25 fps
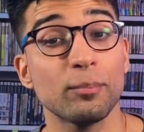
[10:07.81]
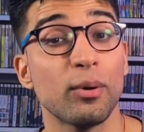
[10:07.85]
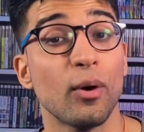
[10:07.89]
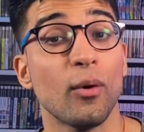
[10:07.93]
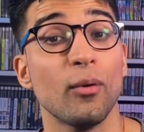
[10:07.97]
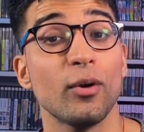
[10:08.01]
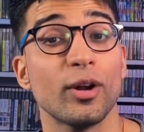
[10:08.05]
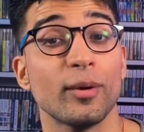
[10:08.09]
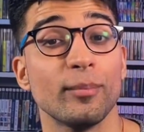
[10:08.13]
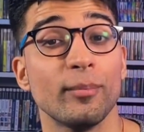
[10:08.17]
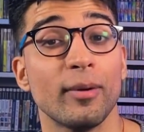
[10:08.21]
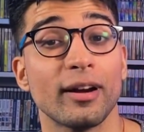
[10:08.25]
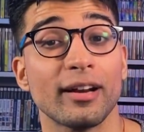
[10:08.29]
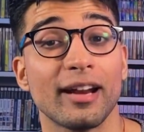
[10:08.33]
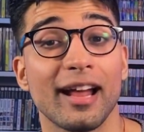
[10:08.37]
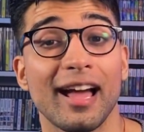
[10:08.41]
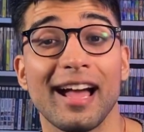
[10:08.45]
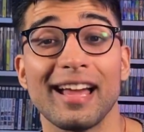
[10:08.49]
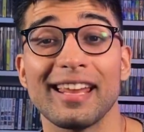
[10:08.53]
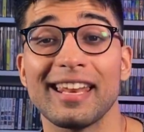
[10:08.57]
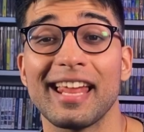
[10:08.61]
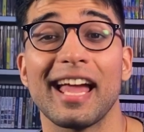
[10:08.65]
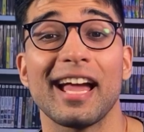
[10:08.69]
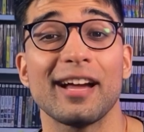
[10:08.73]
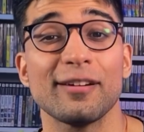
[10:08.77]
Pokemon
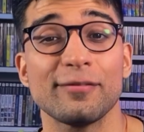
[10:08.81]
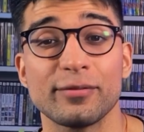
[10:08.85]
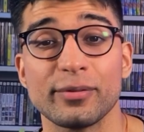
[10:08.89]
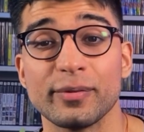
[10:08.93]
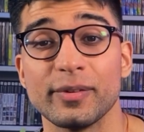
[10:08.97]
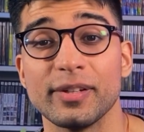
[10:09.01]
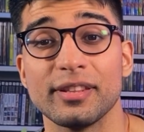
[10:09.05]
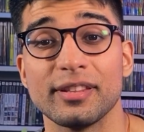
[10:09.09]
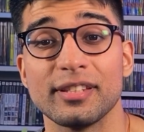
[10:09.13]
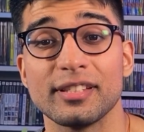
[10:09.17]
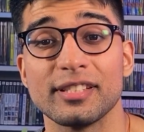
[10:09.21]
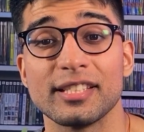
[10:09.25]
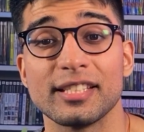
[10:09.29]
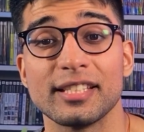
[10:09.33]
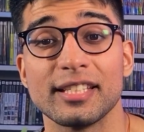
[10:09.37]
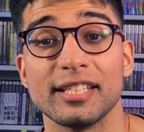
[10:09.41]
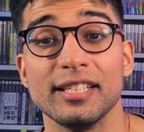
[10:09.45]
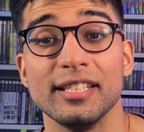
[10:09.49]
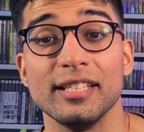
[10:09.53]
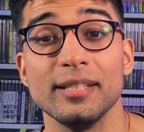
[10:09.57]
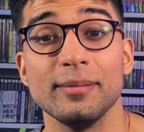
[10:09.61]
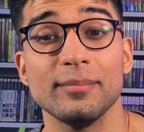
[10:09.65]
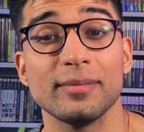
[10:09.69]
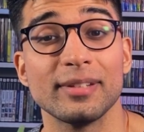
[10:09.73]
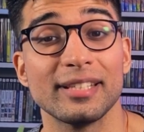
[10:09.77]
I'd have for Ethan's
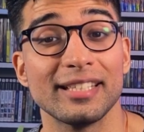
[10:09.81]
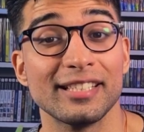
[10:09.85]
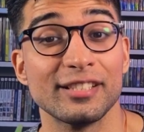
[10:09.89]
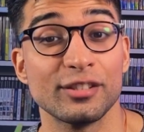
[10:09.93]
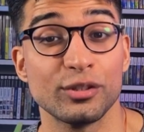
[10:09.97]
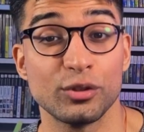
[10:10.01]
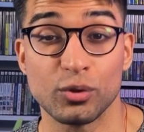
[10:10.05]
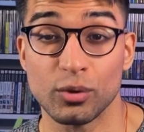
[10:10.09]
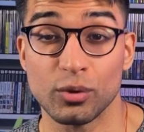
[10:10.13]
team is